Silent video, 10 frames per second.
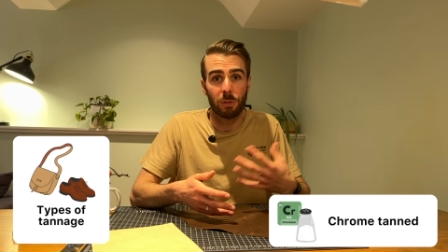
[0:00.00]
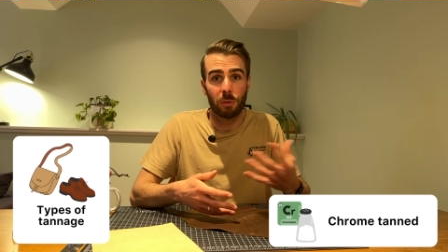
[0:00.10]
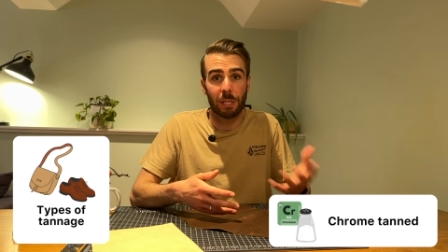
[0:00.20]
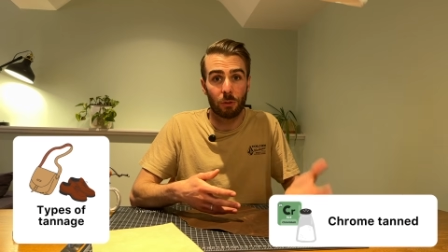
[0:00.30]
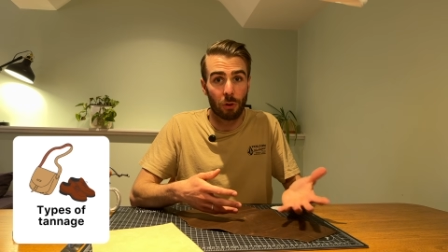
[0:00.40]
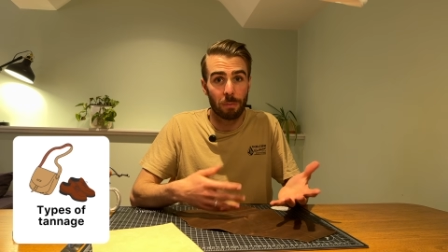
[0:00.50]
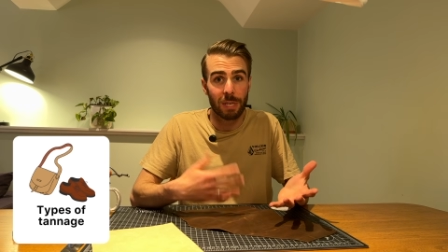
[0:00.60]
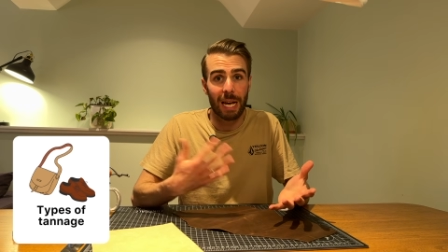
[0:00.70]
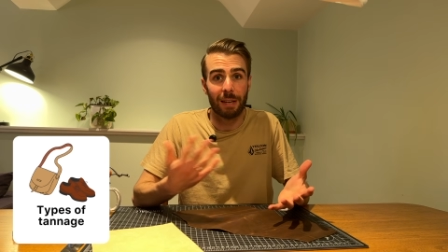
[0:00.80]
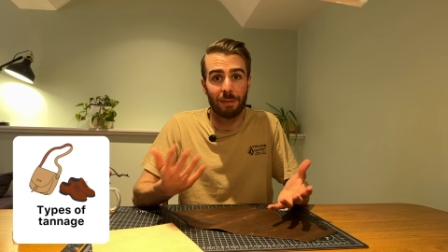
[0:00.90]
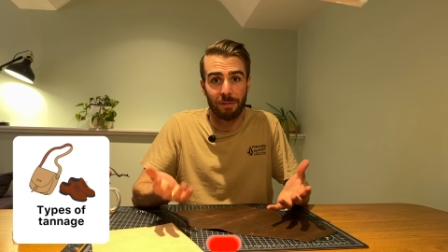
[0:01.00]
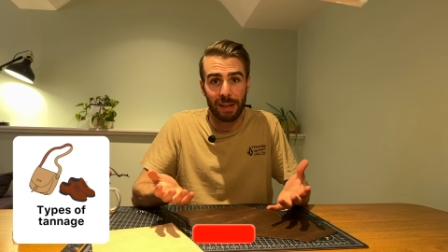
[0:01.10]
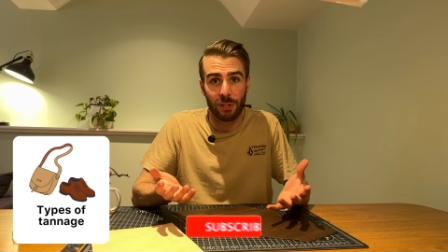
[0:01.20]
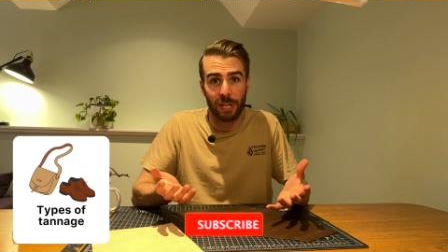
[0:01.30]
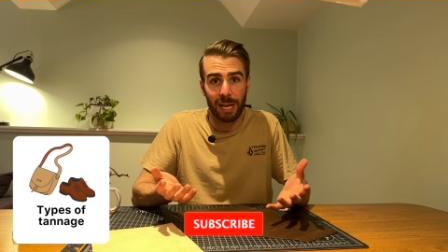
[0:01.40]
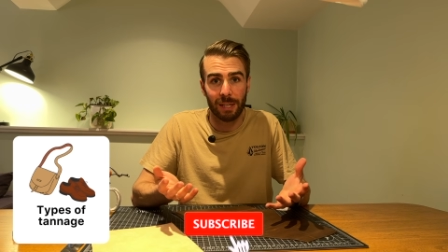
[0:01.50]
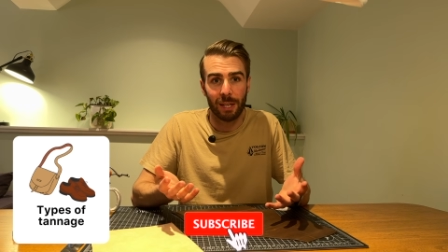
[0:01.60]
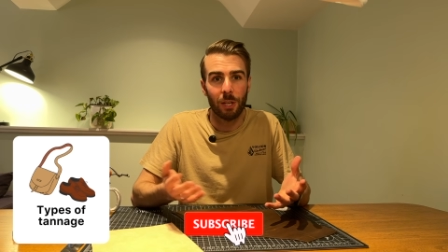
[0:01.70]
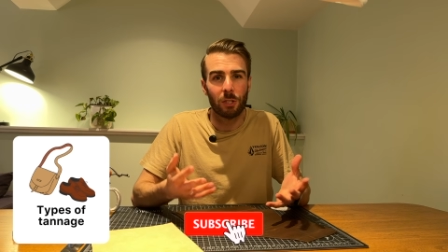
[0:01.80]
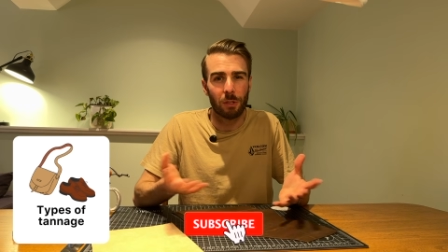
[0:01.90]
between chrome tan and veg tan,
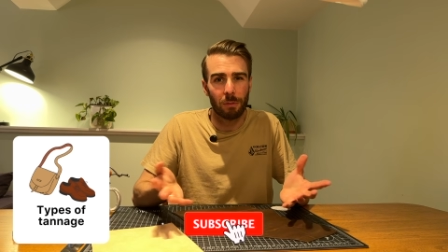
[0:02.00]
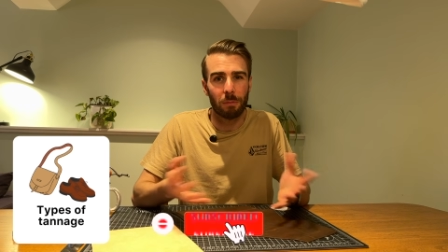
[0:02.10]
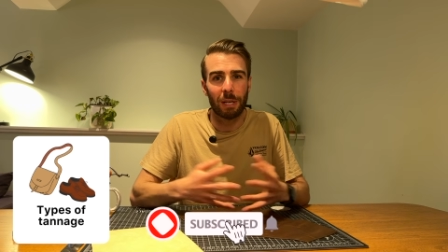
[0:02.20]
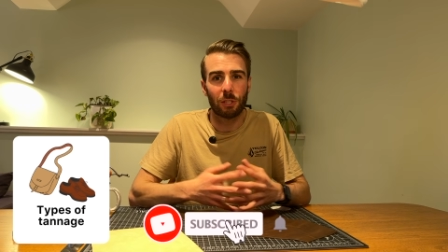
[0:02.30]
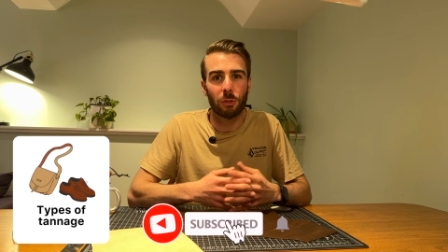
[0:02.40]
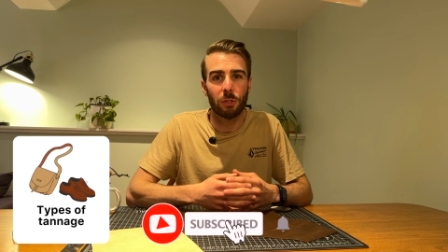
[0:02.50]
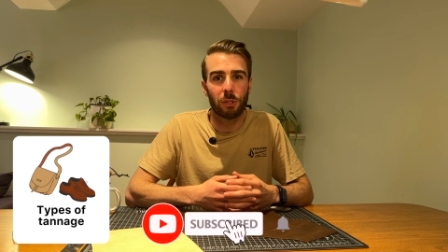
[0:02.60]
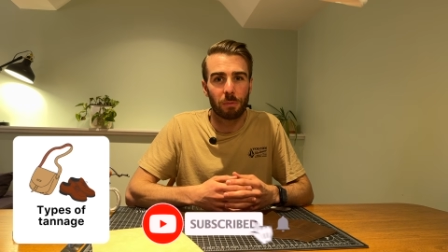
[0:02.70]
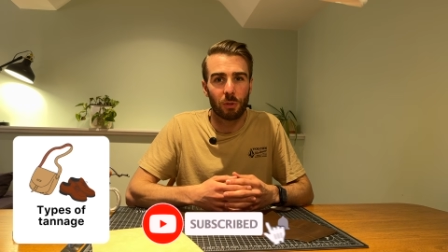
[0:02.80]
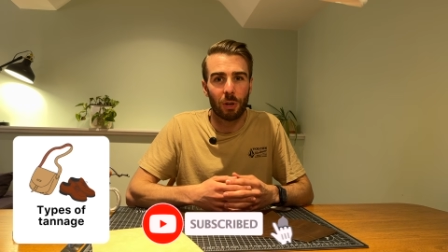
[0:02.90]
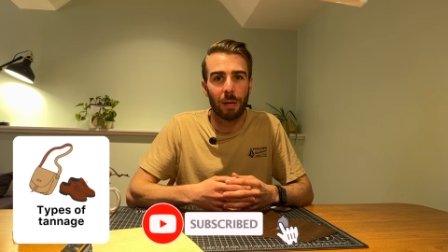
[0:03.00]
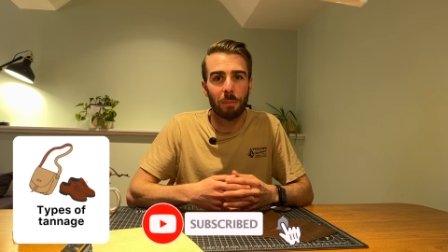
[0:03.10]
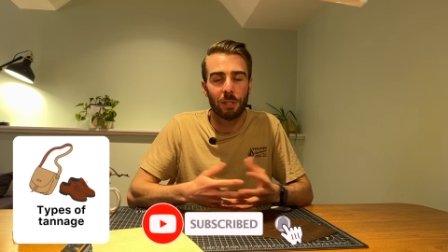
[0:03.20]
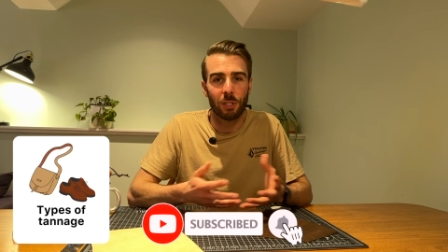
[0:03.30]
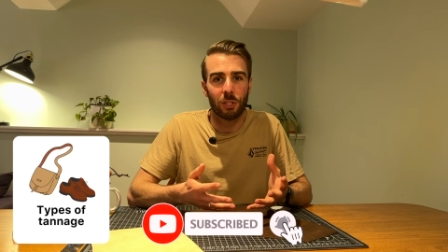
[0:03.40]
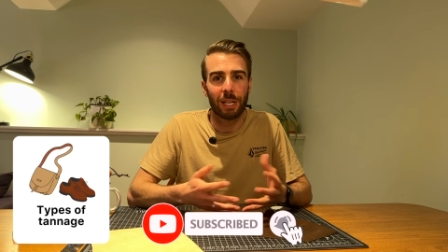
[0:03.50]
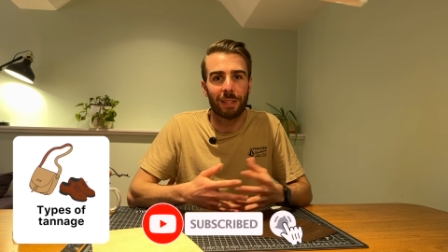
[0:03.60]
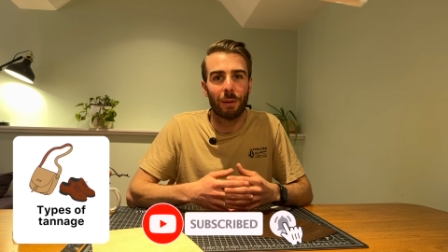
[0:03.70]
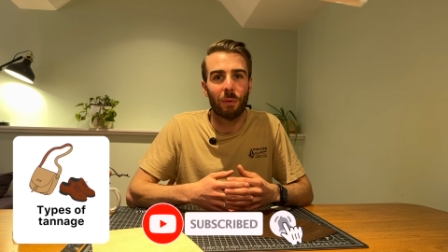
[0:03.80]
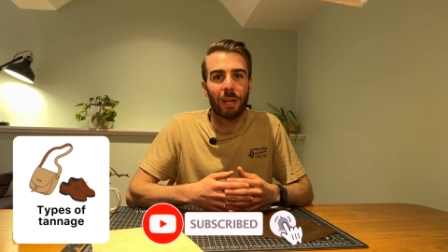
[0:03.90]
so make sure you subscribe to check
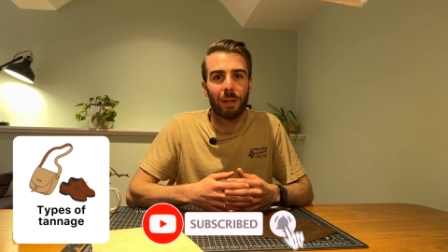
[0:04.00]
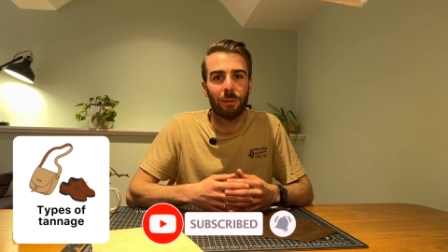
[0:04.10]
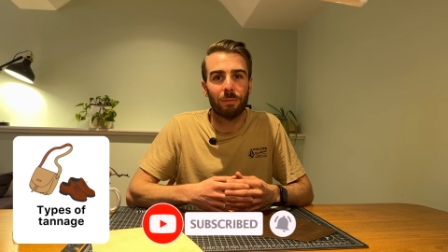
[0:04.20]
that one out.